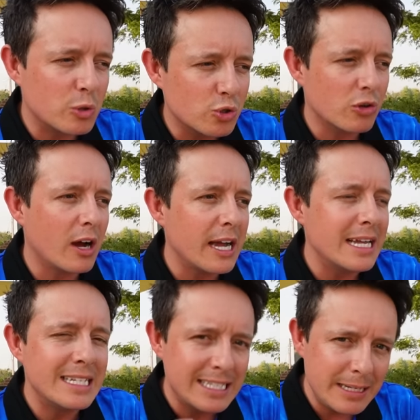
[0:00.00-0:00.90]
We'll try
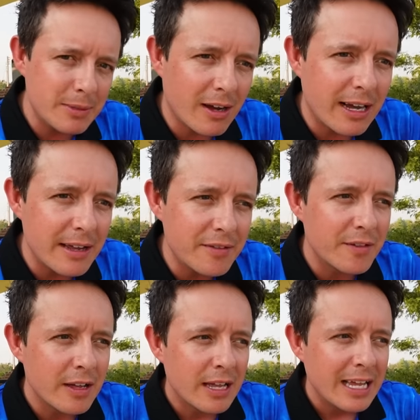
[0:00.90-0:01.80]
and deep dive
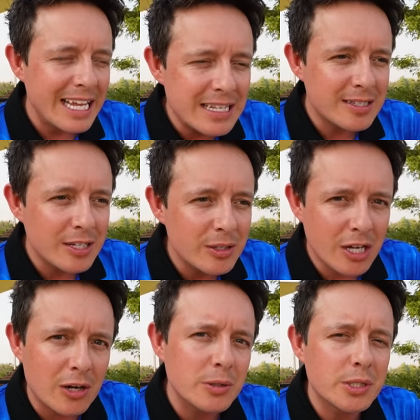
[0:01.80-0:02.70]
into the
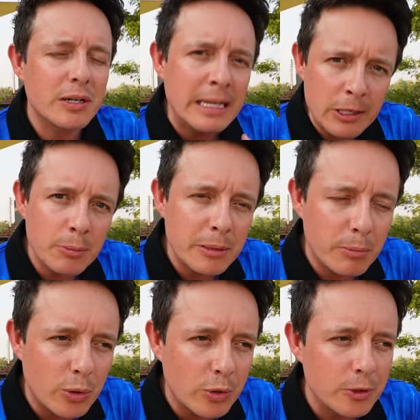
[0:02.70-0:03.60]
culture a little bit
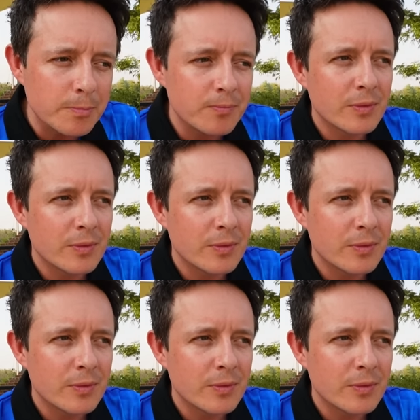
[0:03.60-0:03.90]
more